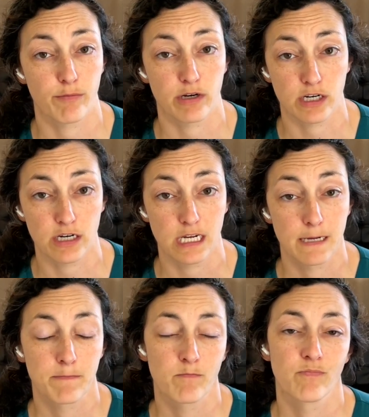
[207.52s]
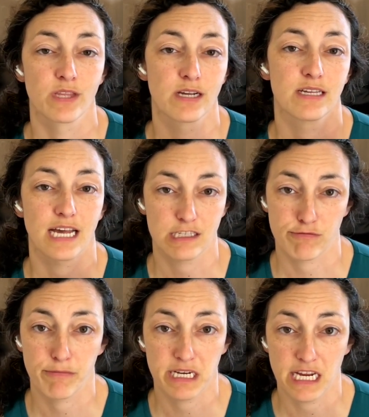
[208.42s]
up and hurt. That's
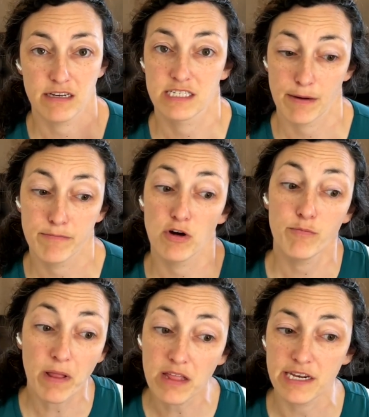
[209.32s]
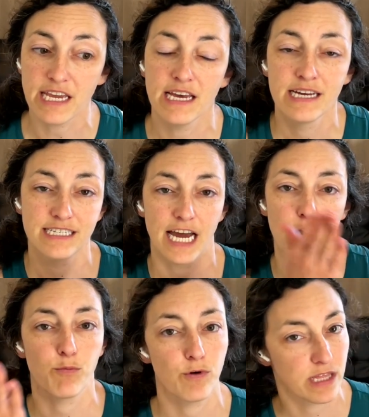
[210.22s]
where we need some mobility to
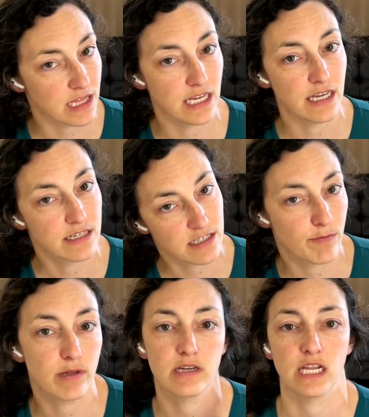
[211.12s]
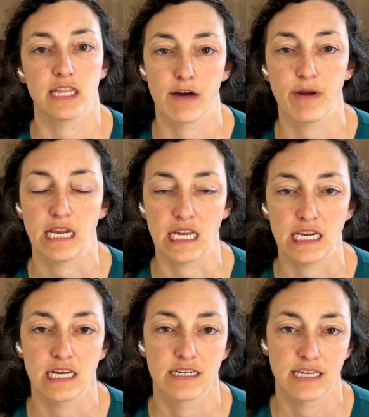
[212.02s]
help with the stability that we
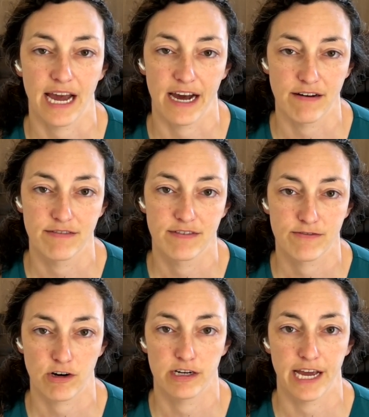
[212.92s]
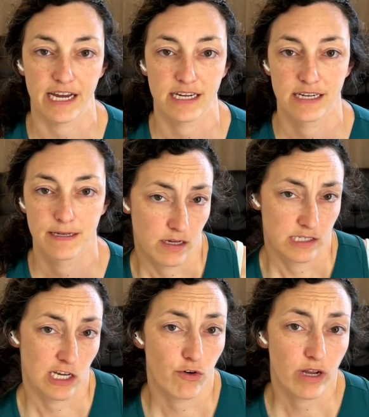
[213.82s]
need to have for our neck.
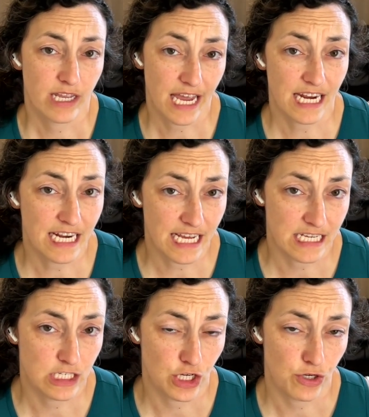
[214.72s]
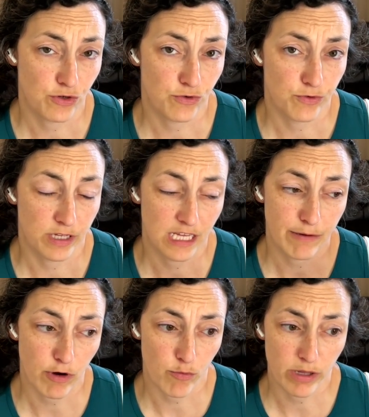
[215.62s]
So getting into the
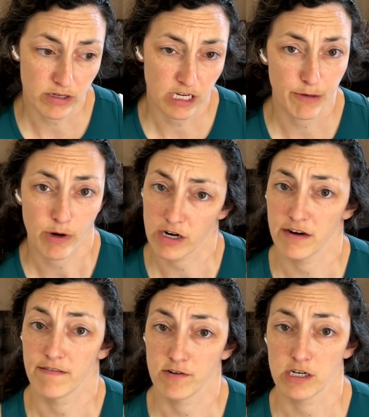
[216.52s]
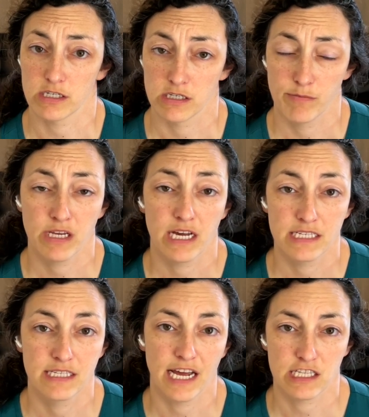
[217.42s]
mobility part first,
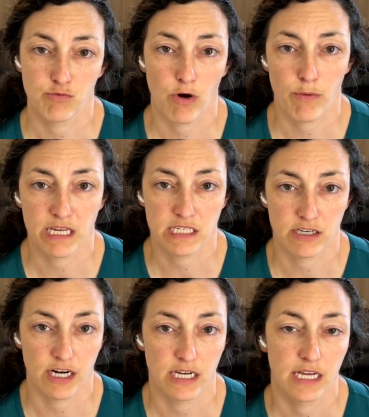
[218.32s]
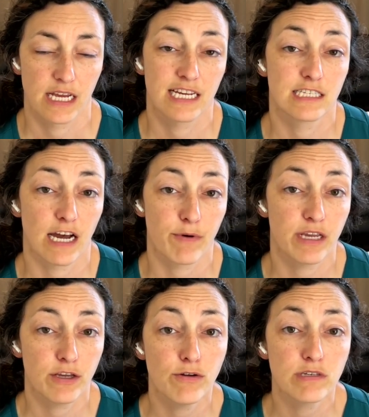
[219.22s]
because that's where we start, is that we
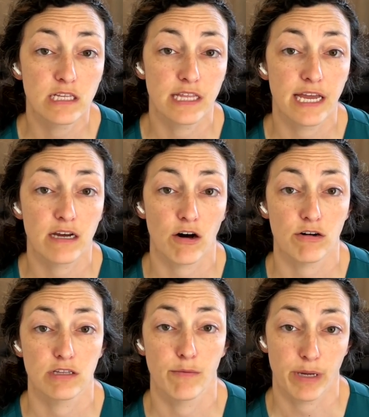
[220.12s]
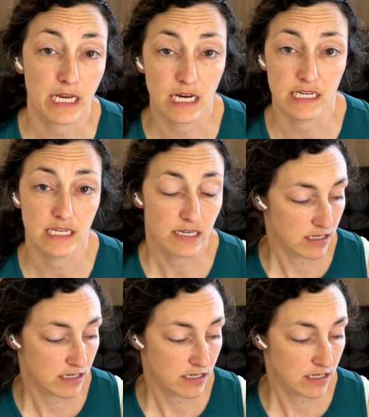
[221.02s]
use a thing called a peanut.